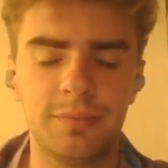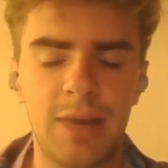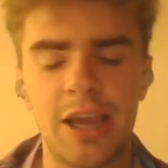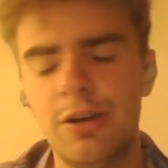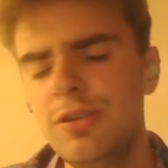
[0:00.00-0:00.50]

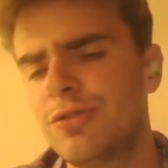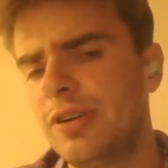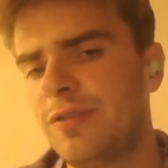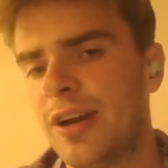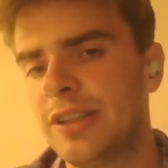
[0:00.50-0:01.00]
I couldn't
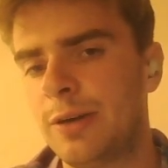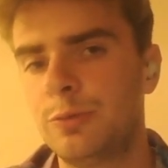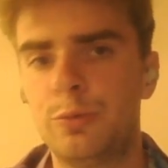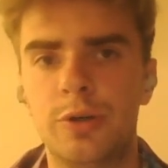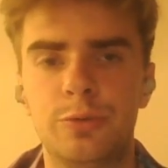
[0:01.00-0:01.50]
really find
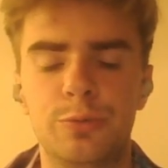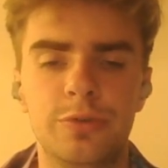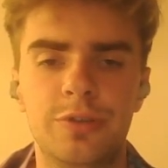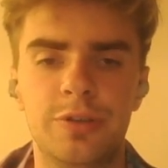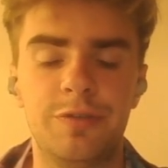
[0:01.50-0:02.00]
out what
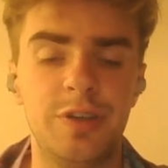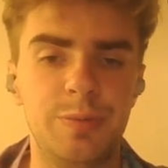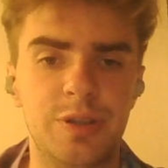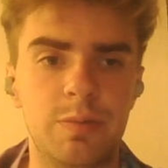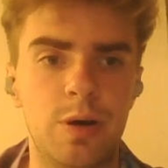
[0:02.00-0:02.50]
would fit
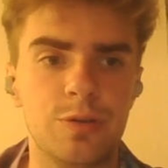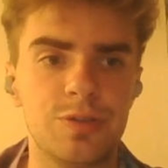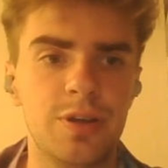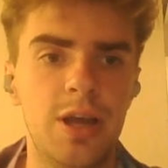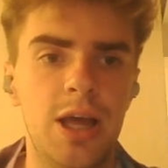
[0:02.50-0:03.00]
me the
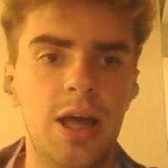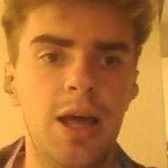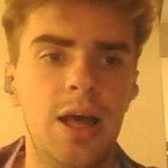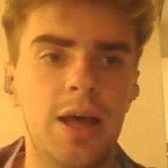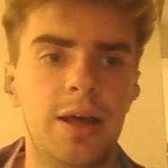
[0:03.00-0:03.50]
most.
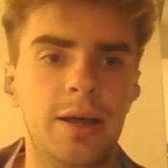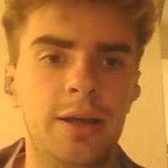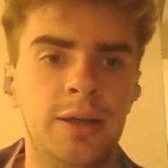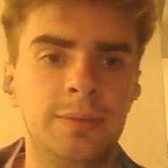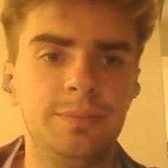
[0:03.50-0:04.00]

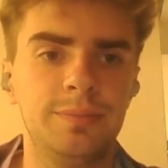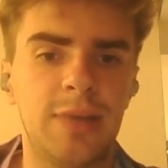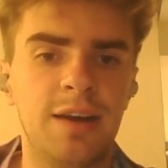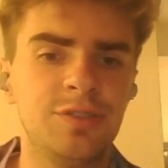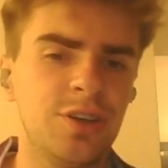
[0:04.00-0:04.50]
Uh,
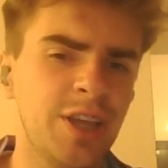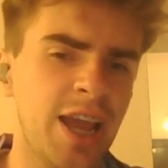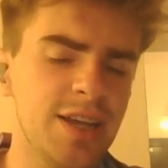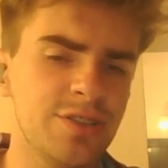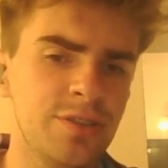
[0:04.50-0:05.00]
After the
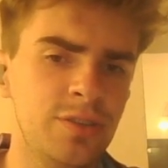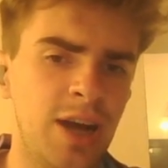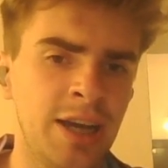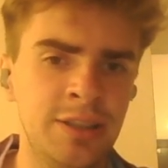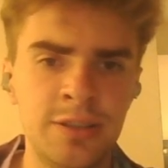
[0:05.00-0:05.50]
castle,
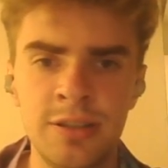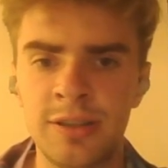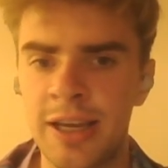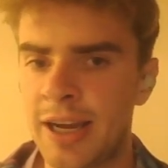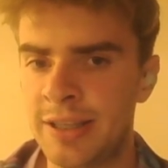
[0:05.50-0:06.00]
I didn't
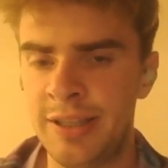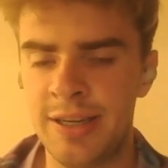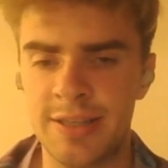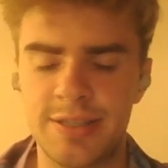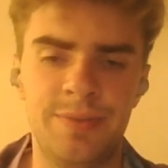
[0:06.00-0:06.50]
like
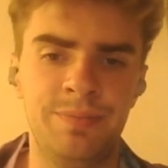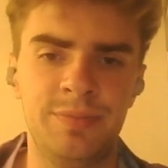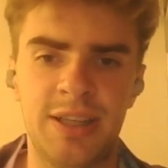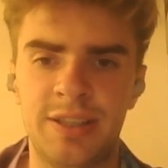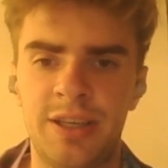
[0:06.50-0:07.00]
ideas
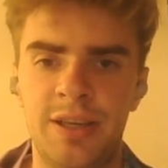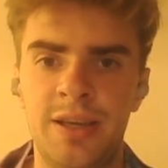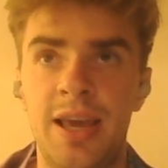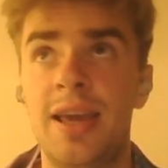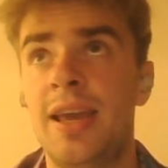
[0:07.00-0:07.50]
that
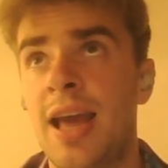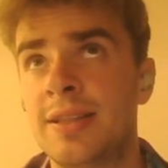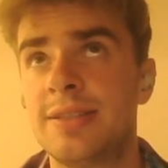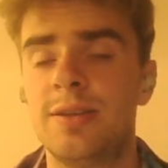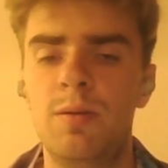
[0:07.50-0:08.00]
he
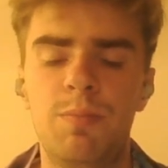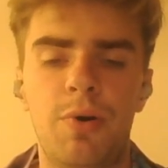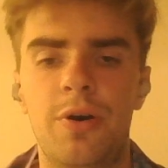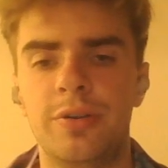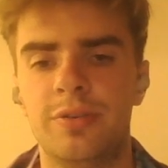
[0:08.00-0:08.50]
at some
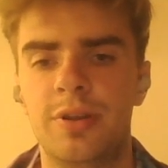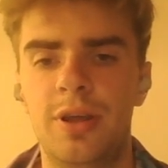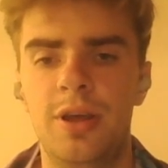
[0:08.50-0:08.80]
point,